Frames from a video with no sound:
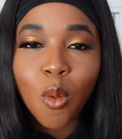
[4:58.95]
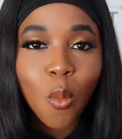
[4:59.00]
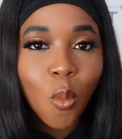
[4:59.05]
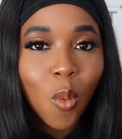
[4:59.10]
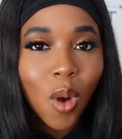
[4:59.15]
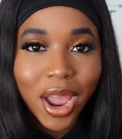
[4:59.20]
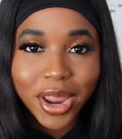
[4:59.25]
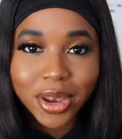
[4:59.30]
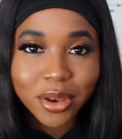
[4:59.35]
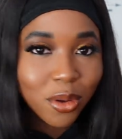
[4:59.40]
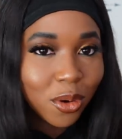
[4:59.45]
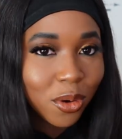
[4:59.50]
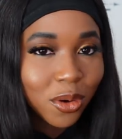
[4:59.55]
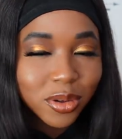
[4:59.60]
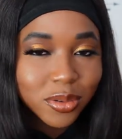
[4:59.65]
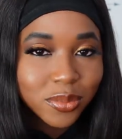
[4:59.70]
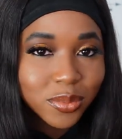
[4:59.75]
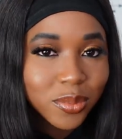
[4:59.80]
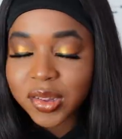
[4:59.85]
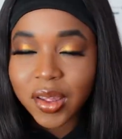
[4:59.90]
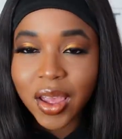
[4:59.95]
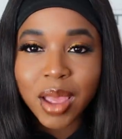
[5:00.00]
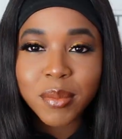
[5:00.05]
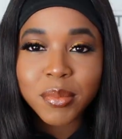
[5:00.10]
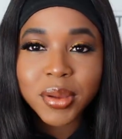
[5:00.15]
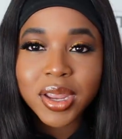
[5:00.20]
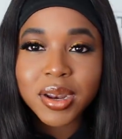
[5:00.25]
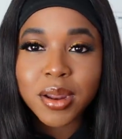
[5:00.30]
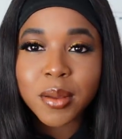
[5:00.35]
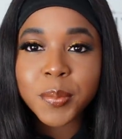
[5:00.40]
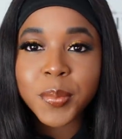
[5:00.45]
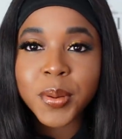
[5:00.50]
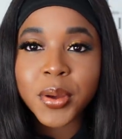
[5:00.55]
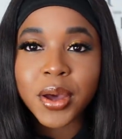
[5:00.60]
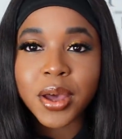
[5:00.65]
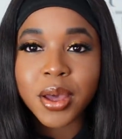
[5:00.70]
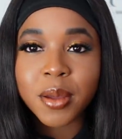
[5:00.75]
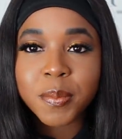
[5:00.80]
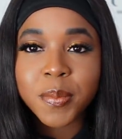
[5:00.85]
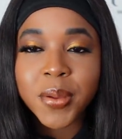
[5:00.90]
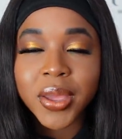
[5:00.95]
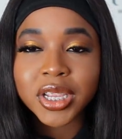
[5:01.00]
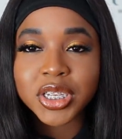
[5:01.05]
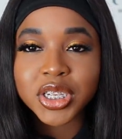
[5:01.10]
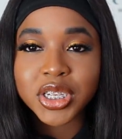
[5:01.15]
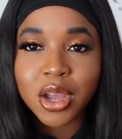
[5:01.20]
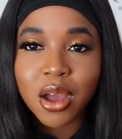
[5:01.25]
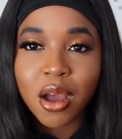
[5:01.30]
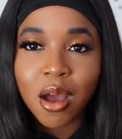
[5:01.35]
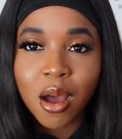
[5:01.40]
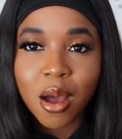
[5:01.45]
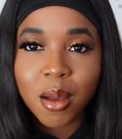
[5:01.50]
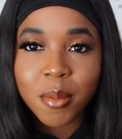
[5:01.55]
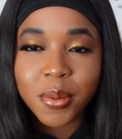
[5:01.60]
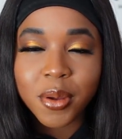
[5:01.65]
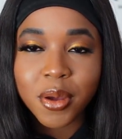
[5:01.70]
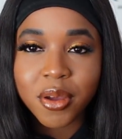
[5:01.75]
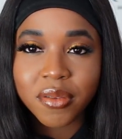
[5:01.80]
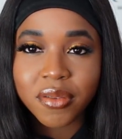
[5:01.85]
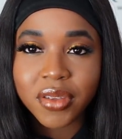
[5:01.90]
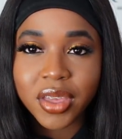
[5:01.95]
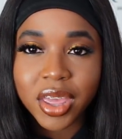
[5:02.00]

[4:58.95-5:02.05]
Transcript: why not so I am gonna put a picture up over